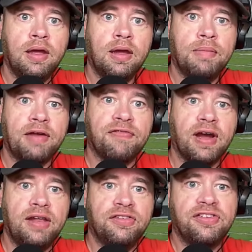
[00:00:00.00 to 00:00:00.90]
My
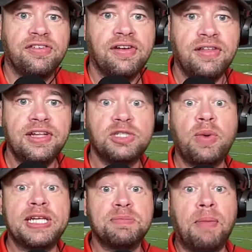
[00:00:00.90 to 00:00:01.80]
friends, this
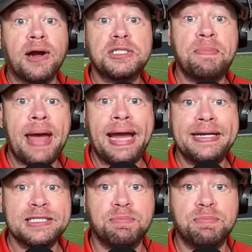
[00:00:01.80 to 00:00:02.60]
week's March Madness